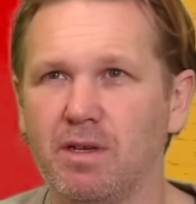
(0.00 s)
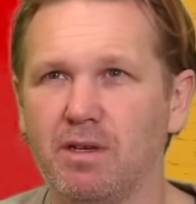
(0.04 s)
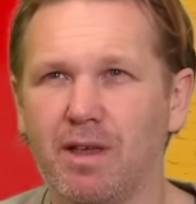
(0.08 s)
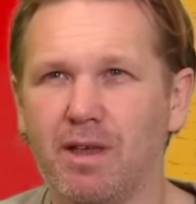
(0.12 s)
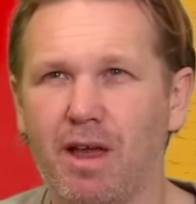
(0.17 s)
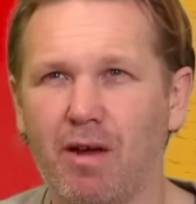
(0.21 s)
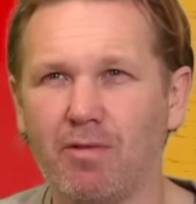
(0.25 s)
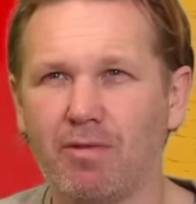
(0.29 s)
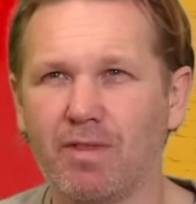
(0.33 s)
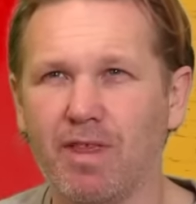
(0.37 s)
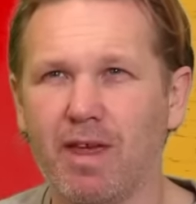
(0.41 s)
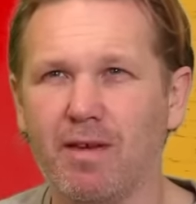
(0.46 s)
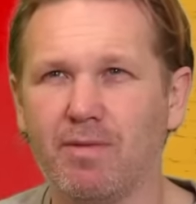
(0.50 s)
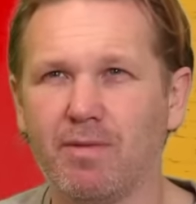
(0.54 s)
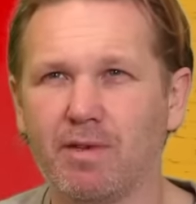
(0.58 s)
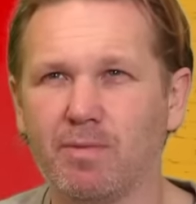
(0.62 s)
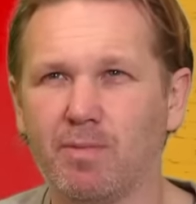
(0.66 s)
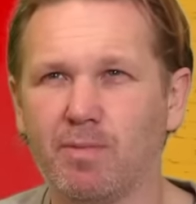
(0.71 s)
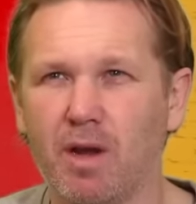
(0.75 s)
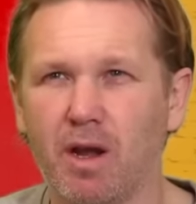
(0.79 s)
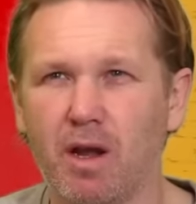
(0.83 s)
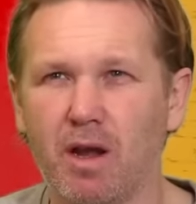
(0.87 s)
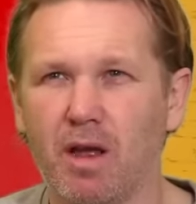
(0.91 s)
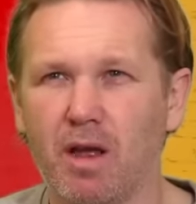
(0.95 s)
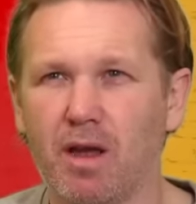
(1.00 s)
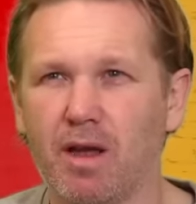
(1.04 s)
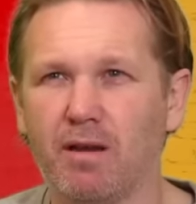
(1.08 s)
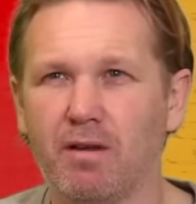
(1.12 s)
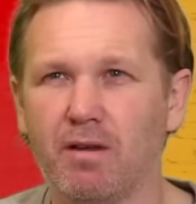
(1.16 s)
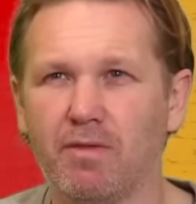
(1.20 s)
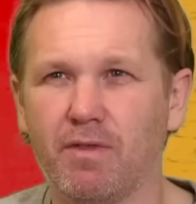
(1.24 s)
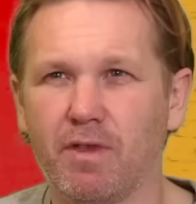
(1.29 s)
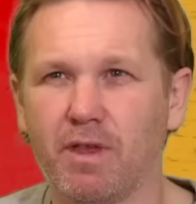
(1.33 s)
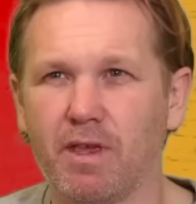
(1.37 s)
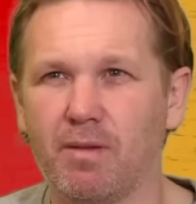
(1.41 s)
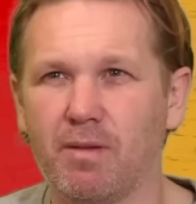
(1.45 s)
Gareth Davies been a Lion? I
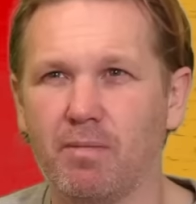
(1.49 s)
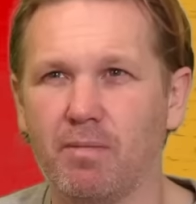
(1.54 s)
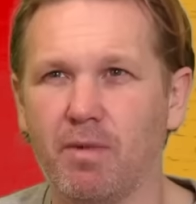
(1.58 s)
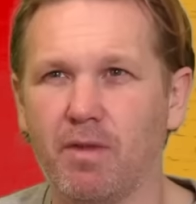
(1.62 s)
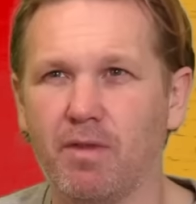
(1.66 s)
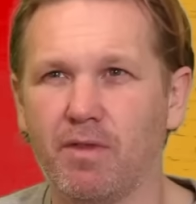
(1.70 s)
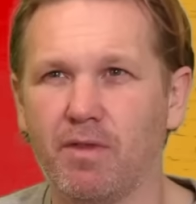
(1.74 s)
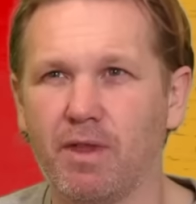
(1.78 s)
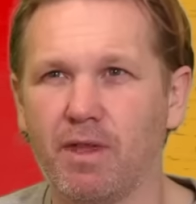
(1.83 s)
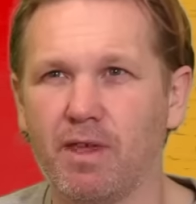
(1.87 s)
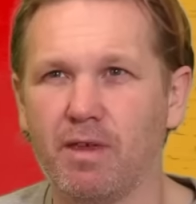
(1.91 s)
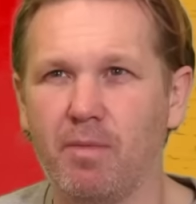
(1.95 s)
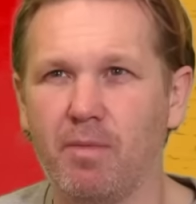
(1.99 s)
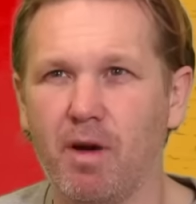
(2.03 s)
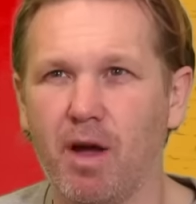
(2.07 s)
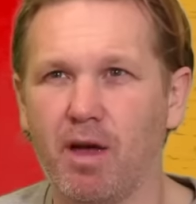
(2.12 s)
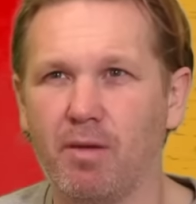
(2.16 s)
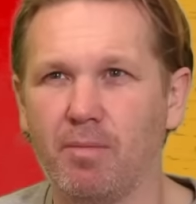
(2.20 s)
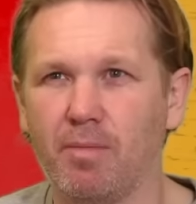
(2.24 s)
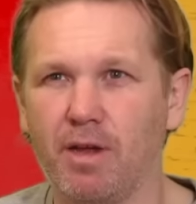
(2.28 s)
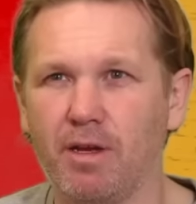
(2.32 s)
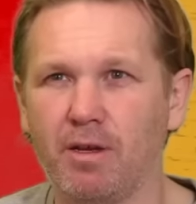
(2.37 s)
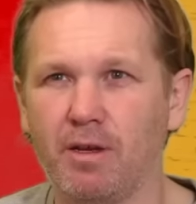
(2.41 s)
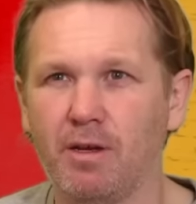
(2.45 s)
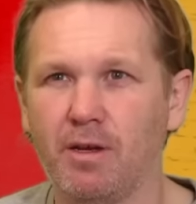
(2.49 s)
think he, I think he might have been.